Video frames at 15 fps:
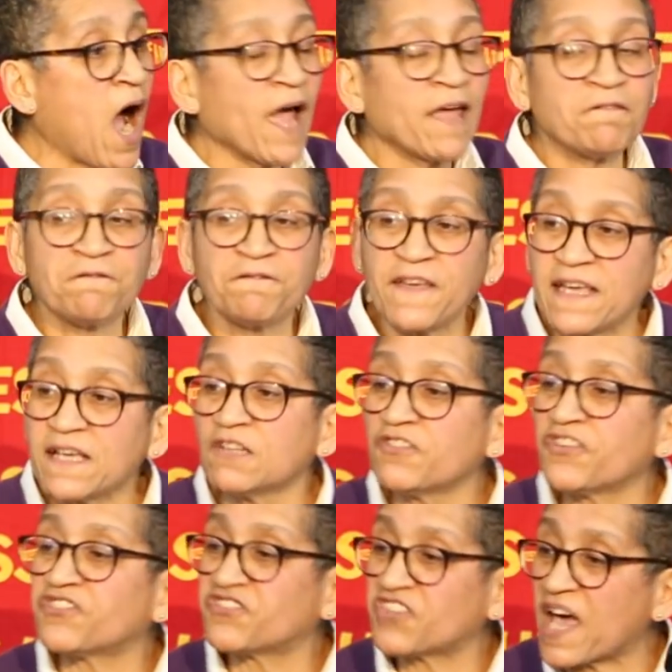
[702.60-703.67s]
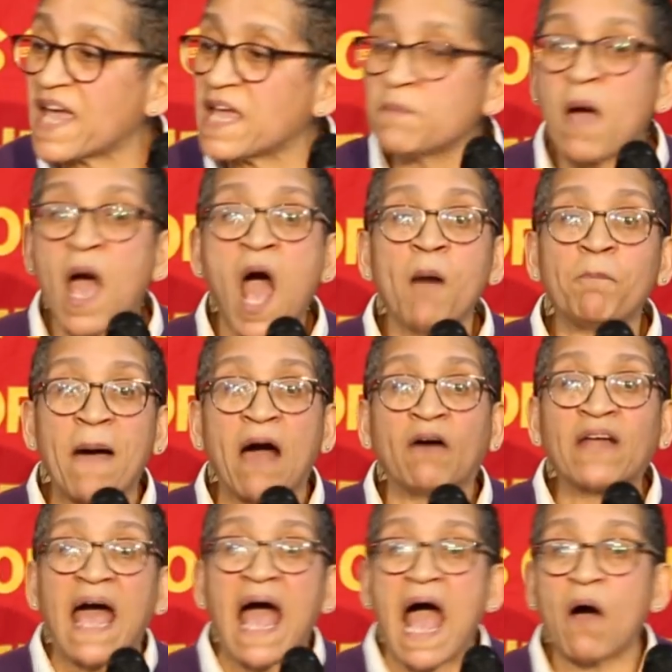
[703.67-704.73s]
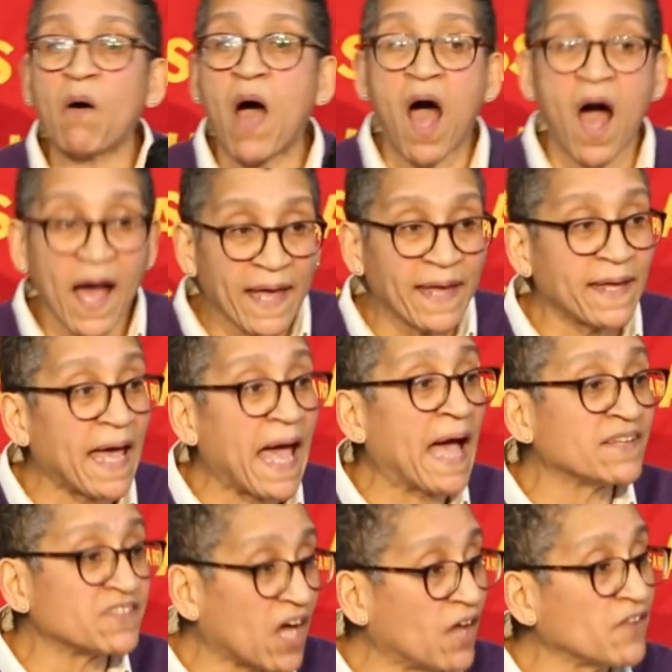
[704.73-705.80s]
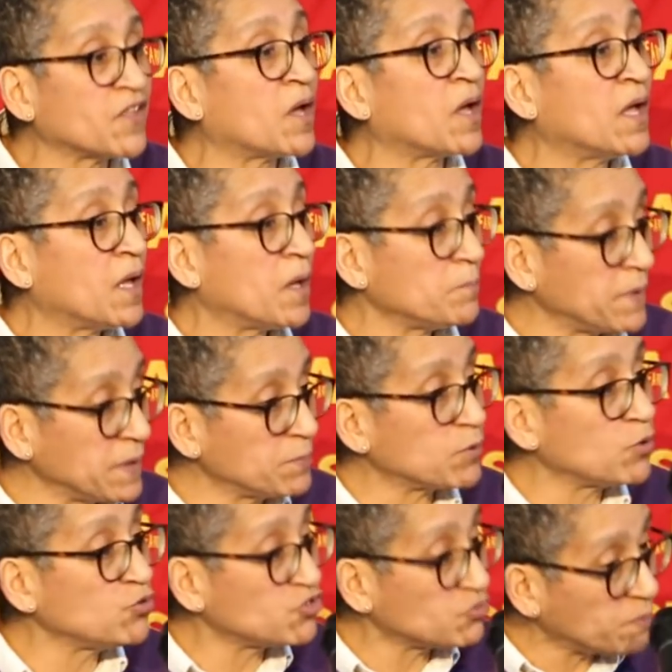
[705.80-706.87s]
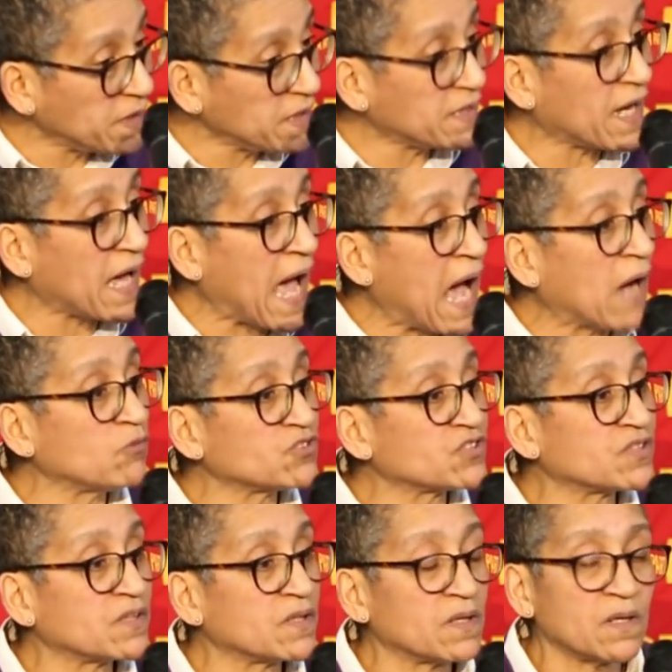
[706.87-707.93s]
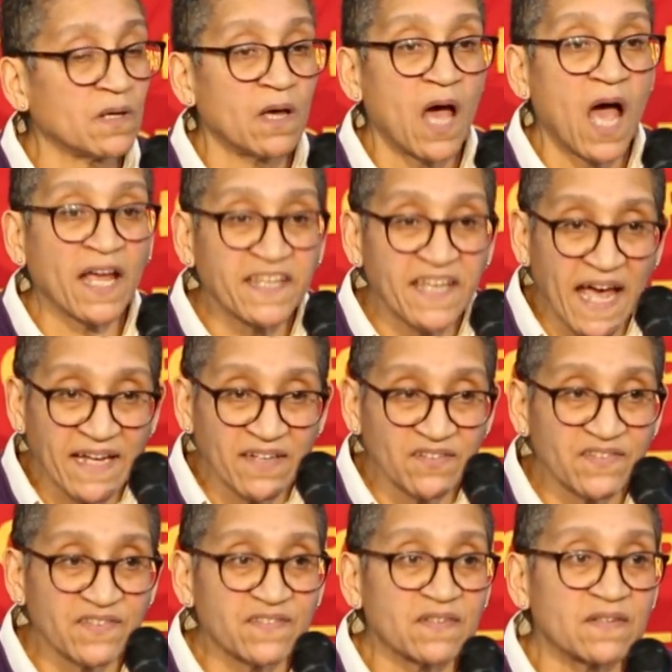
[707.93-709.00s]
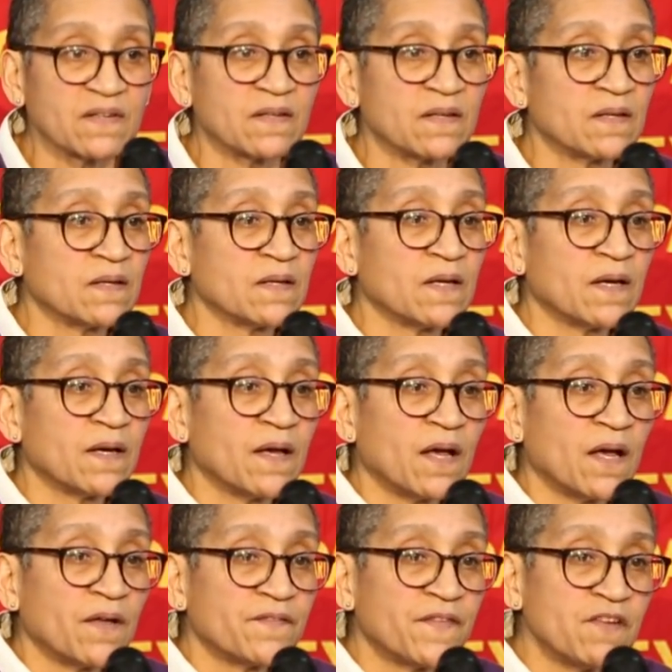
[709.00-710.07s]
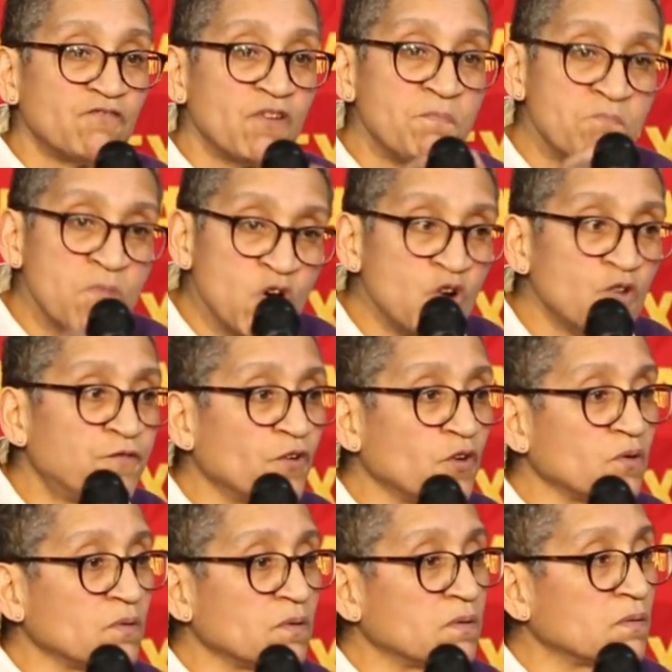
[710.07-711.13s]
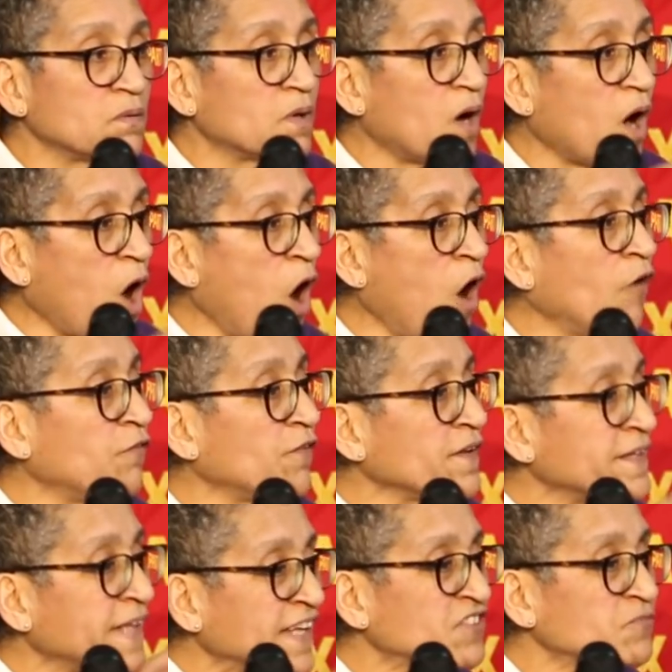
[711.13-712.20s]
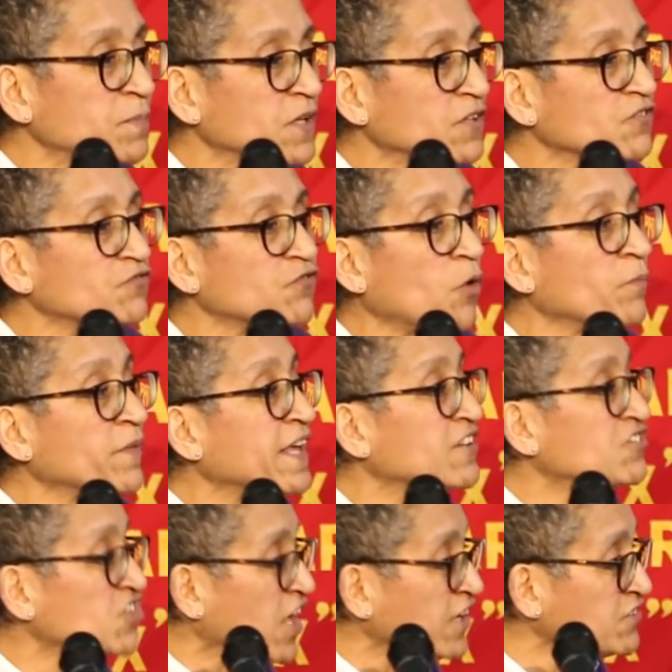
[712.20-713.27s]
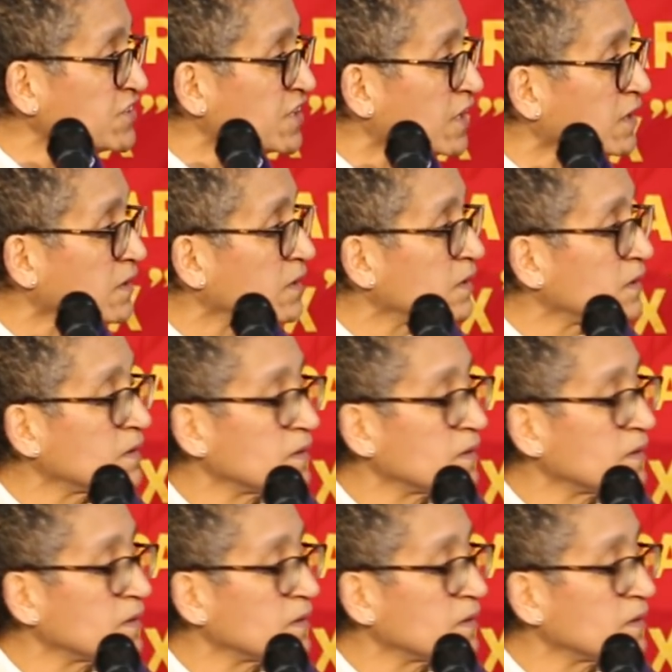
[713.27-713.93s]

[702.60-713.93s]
I feel the same about how I and other people who speak out against the removal of lesbians from the agenda.